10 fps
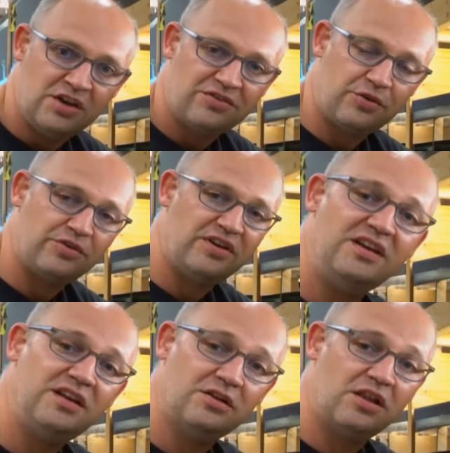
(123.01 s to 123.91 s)
So
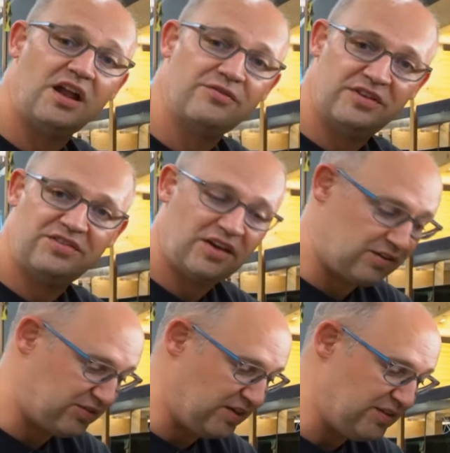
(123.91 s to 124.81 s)
eating a lot of
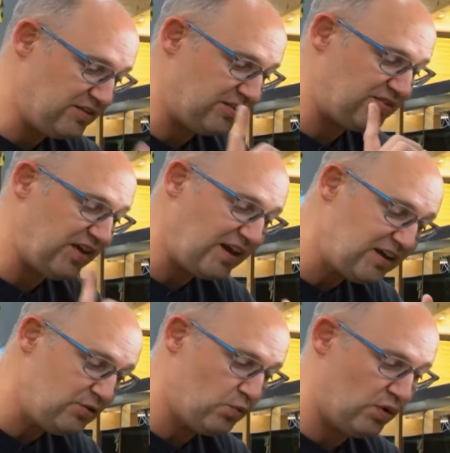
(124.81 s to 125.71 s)
insects. And then the
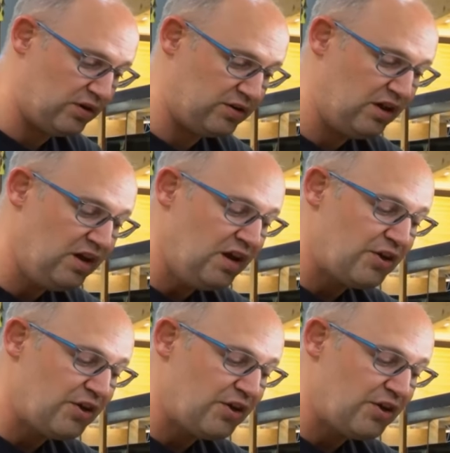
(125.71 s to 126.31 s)
second one